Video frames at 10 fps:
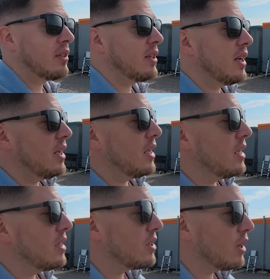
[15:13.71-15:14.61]
today
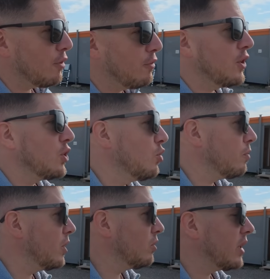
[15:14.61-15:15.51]
is official
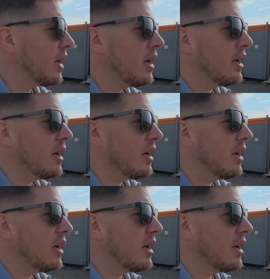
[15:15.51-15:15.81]
build day.